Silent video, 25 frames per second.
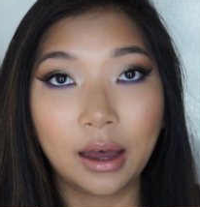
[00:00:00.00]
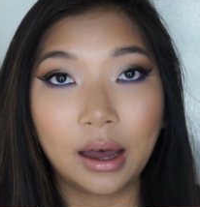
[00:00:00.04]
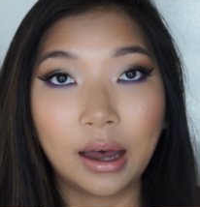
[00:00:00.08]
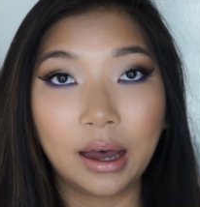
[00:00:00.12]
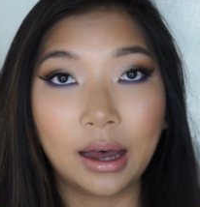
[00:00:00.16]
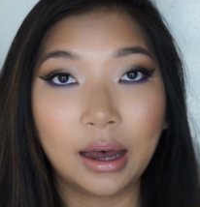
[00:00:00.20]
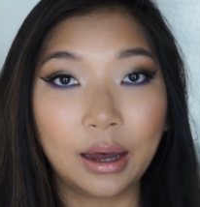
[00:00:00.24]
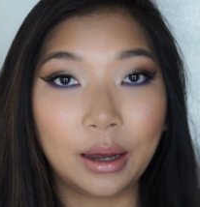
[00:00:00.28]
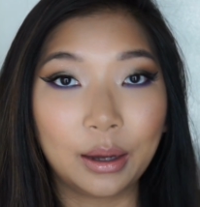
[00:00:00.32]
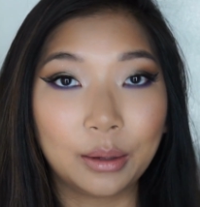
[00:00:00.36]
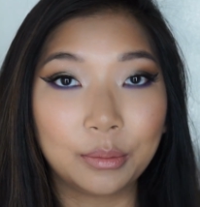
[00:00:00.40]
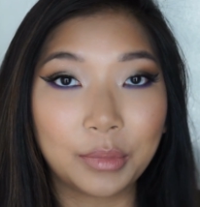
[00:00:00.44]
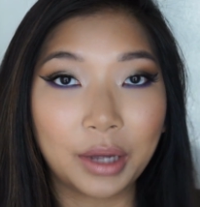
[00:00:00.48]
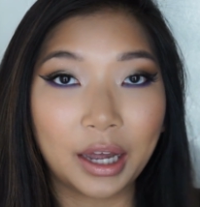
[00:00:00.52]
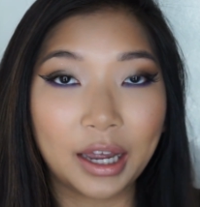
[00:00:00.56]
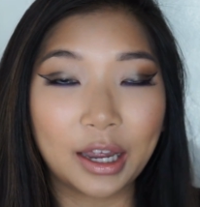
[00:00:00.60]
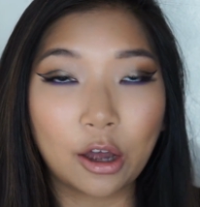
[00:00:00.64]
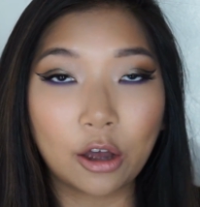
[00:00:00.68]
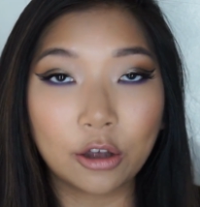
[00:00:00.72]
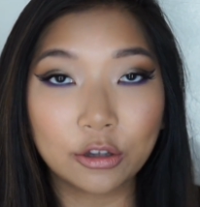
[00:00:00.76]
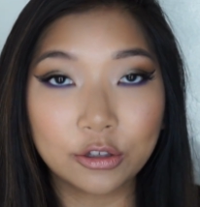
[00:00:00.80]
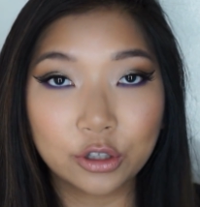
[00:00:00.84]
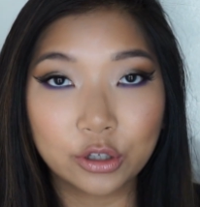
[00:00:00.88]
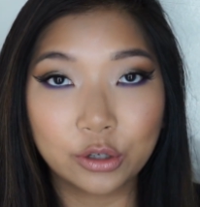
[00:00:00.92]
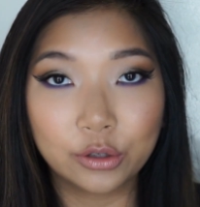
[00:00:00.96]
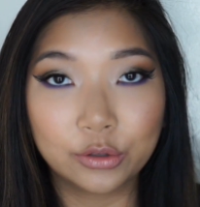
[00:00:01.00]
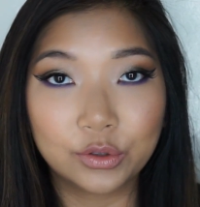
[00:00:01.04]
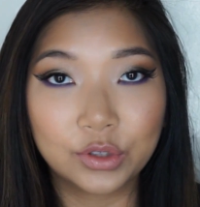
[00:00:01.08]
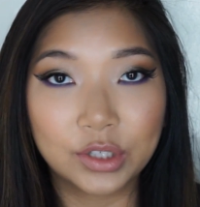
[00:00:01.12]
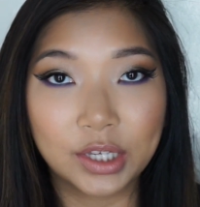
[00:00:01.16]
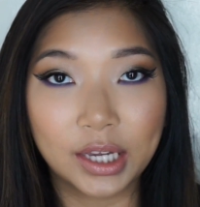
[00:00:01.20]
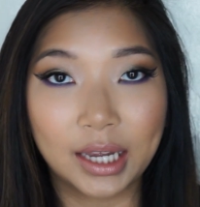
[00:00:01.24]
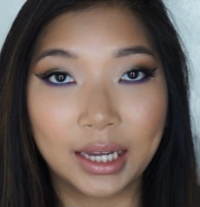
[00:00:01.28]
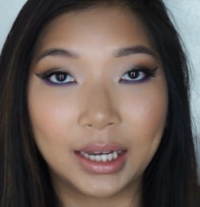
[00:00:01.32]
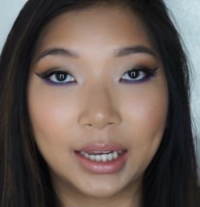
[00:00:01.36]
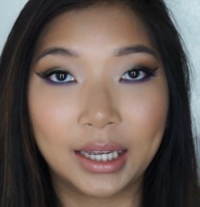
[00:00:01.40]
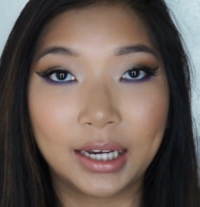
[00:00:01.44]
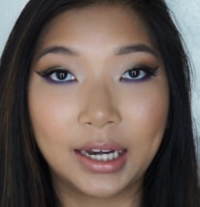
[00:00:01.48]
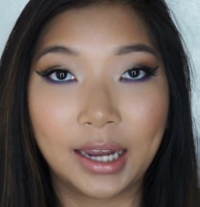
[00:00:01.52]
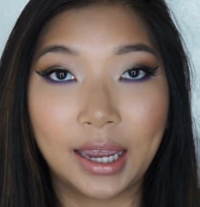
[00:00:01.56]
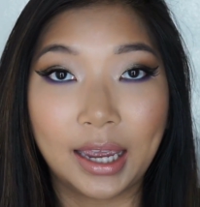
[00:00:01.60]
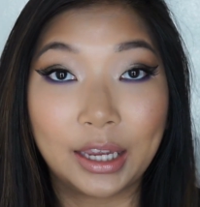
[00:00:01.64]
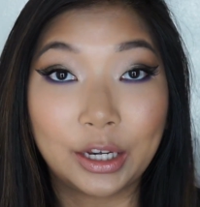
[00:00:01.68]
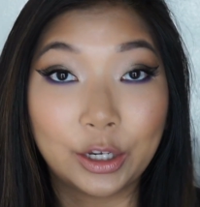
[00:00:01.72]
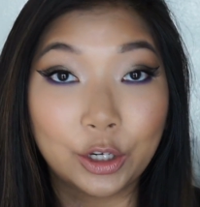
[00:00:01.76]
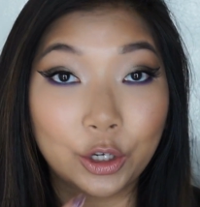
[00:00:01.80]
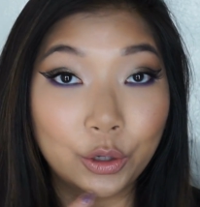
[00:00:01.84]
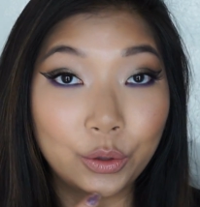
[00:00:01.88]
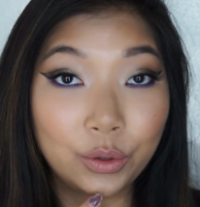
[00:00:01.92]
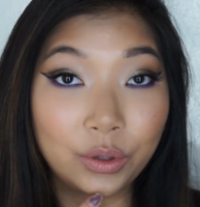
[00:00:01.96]
I also did
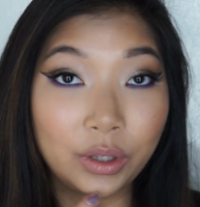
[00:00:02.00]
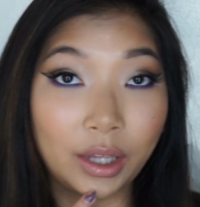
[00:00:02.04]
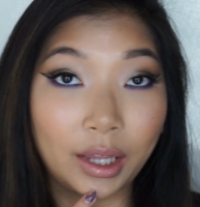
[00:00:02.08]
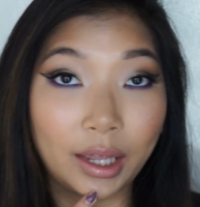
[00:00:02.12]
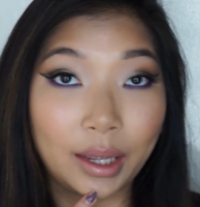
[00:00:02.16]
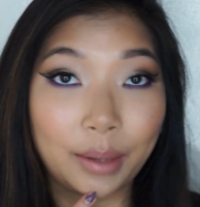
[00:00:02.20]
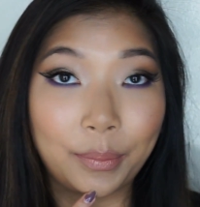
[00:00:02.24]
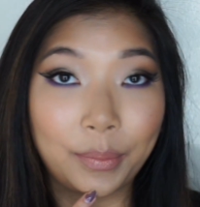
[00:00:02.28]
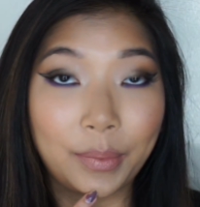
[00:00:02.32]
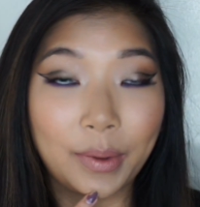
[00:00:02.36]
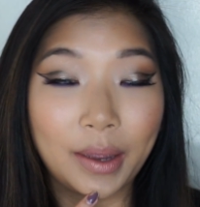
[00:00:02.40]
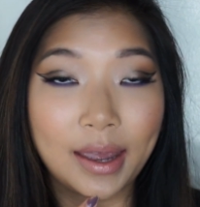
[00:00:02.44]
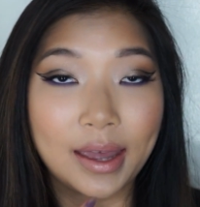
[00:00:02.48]
a nude lip,